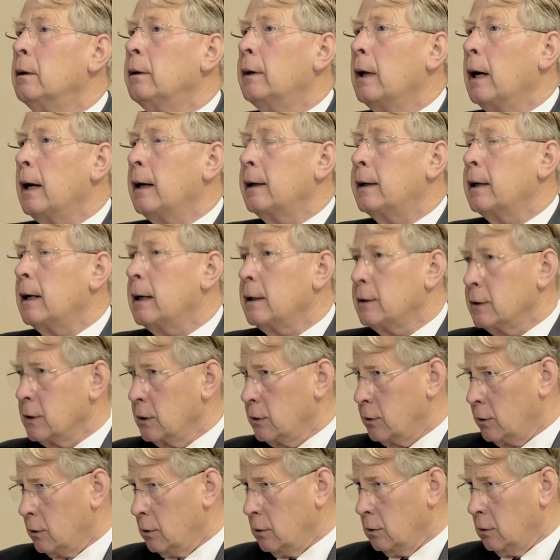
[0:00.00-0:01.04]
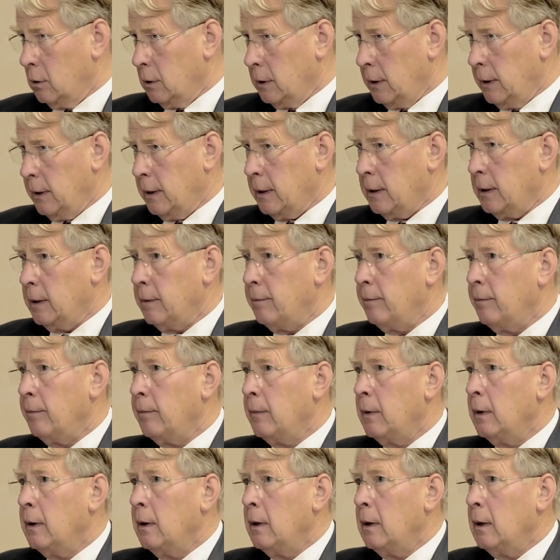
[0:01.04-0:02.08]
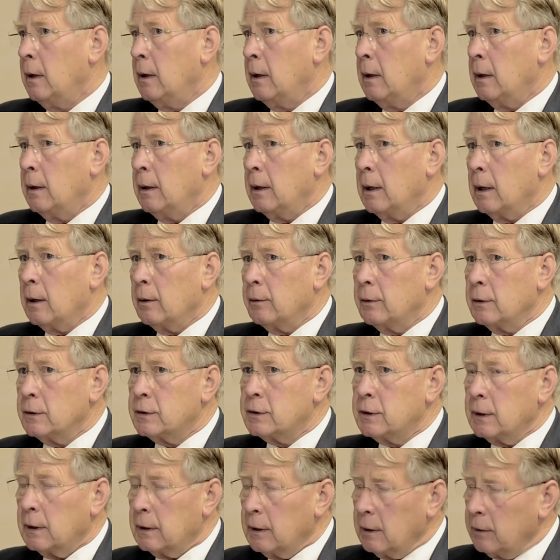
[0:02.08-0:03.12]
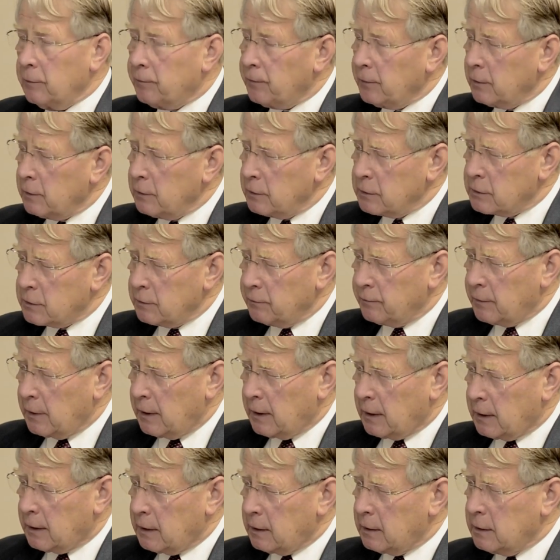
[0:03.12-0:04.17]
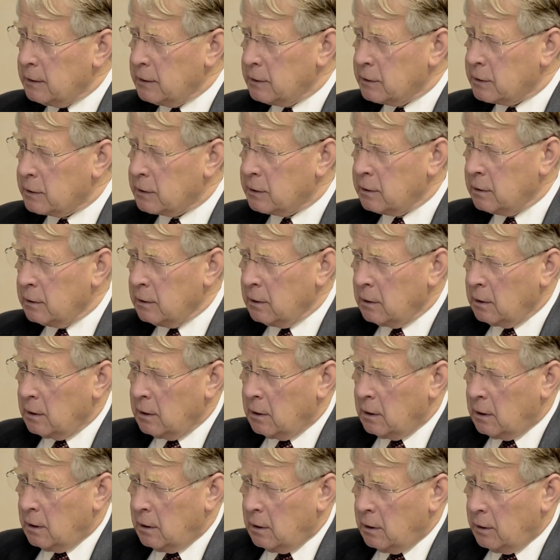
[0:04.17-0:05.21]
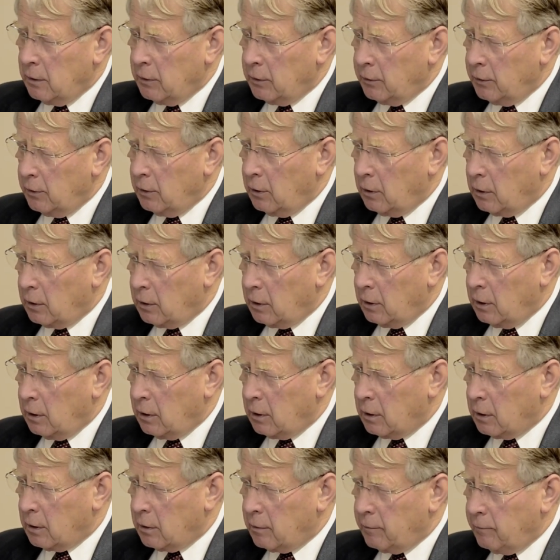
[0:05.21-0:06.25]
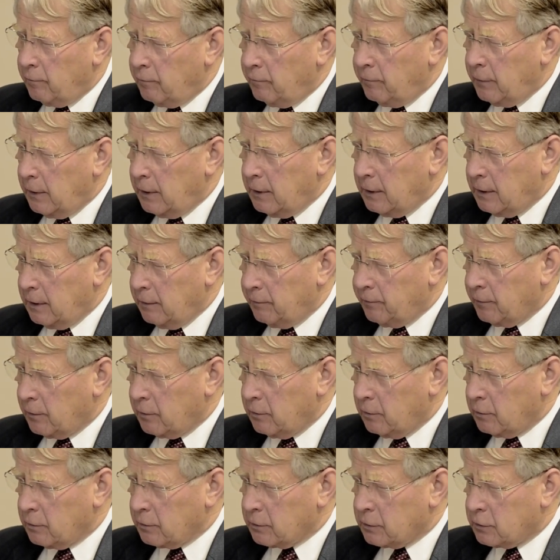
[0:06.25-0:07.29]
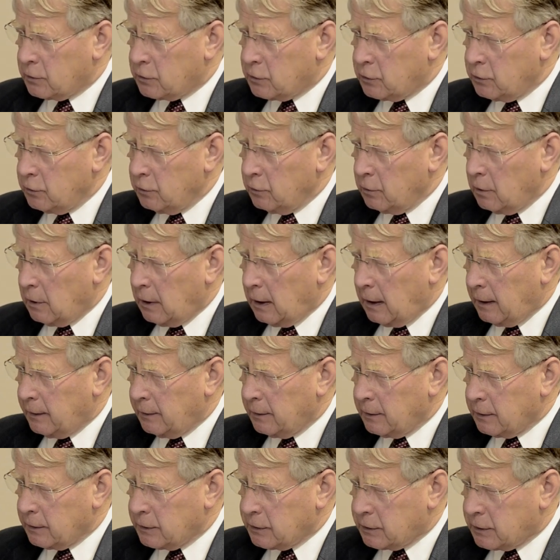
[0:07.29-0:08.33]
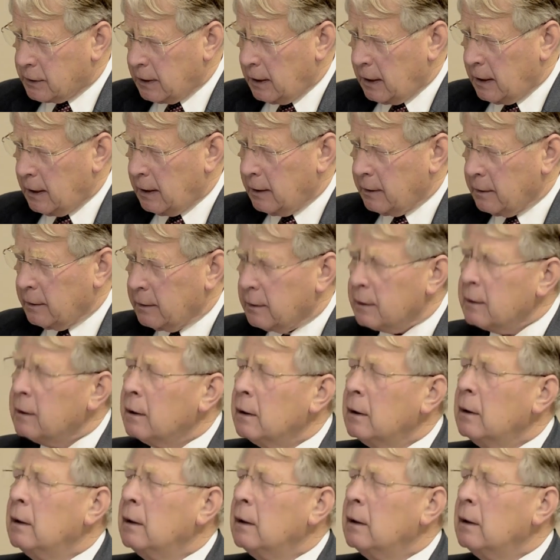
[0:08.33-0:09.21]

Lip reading: that has a role here. Now, the significance of that is not very difficult to understand